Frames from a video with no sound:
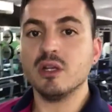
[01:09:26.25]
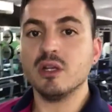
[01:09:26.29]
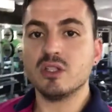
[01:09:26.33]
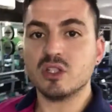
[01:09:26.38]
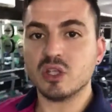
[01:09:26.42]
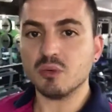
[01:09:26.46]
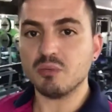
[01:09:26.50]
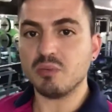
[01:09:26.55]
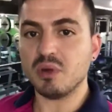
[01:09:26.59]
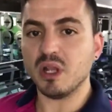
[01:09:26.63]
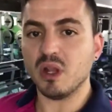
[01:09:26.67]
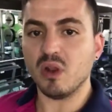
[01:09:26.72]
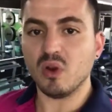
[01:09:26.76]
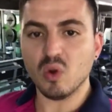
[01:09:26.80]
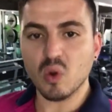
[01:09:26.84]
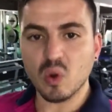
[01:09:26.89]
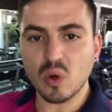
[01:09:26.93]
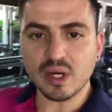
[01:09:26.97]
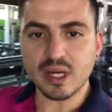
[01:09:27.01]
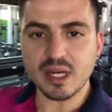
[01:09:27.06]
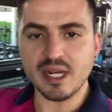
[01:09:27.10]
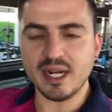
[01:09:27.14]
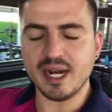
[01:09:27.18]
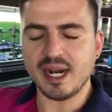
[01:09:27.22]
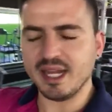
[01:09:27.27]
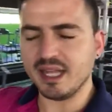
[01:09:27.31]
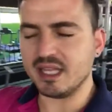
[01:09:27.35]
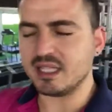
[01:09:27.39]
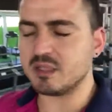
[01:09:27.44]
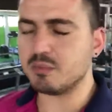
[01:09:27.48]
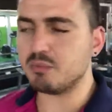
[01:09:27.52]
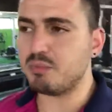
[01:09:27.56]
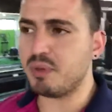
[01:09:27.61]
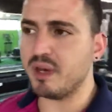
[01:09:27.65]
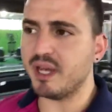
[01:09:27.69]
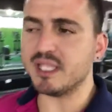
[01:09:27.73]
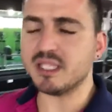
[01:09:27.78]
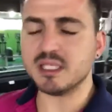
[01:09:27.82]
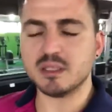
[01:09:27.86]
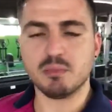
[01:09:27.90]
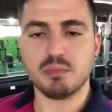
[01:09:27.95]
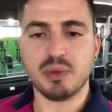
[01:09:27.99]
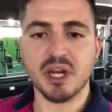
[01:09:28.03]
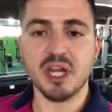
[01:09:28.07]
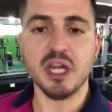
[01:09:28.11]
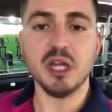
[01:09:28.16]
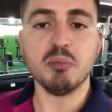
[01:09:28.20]
to be looking at its
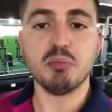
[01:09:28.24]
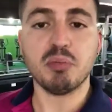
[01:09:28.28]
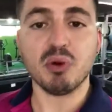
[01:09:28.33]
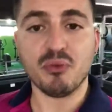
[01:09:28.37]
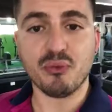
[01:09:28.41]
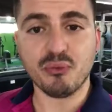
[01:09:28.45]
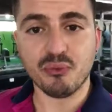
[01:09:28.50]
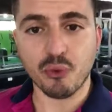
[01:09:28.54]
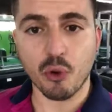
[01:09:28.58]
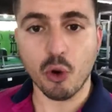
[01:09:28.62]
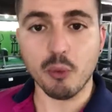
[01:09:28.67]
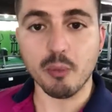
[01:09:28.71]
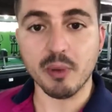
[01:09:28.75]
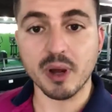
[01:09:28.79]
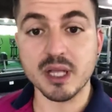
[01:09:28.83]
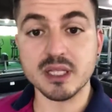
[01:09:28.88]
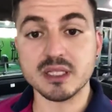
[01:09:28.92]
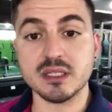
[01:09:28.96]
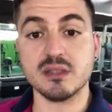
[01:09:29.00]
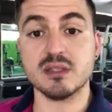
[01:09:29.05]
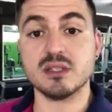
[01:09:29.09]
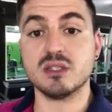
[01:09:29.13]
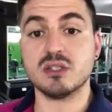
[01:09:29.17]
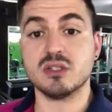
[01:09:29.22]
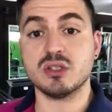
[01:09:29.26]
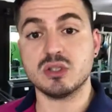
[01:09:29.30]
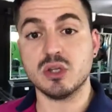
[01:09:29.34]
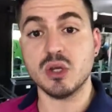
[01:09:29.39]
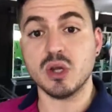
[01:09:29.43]
best peak performance,